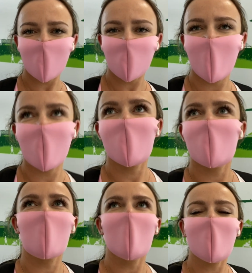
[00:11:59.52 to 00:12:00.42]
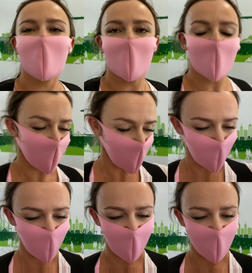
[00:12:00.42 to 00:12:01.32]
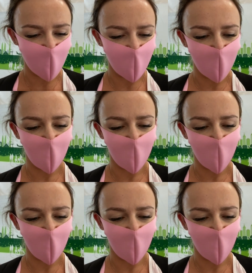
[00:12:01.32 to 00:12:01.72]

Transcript: rather surprised at this. We are